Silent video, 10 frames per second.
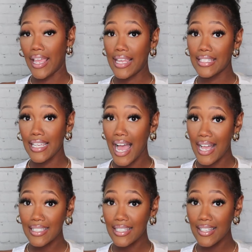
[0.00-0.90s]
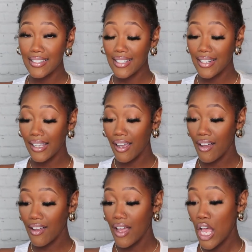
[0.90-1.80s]
antioxidants in it,
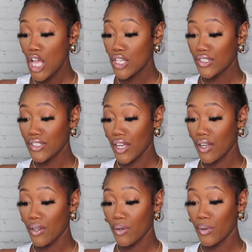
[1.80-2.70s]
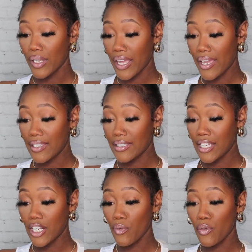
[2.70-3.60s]
y'all. So yes,
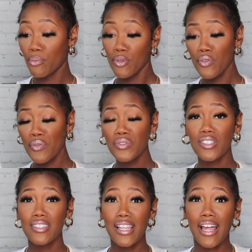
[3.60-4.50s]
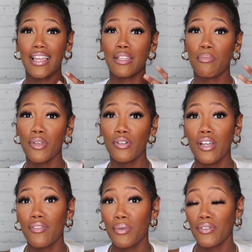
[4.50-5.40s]
and it removes the
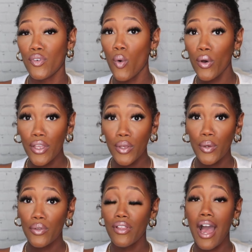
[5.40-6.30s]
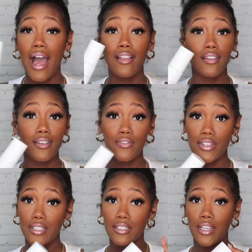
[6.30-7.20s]
buildup of oil. I love
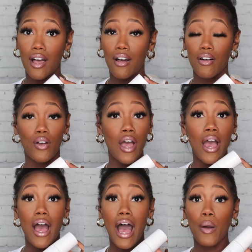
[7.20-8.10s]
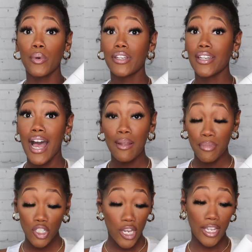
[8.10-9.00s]
this, y'all. I would not
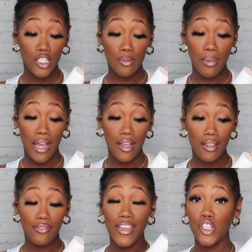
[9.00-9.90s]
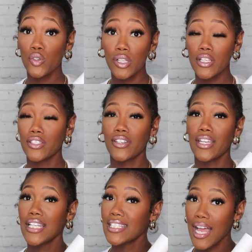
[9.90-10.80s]
be changing my facial cleanser
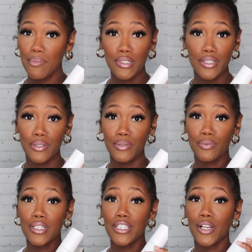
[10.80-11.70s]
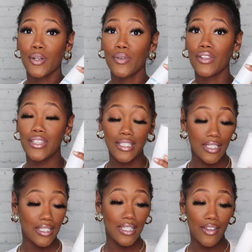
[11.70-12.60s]
anytime soon, so this
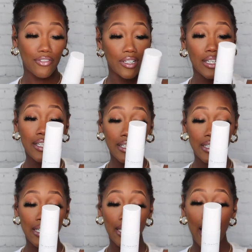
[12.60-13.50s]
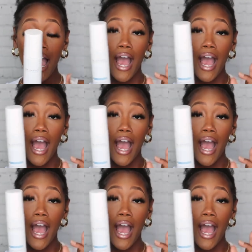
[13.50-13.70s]
is definitely a goodie.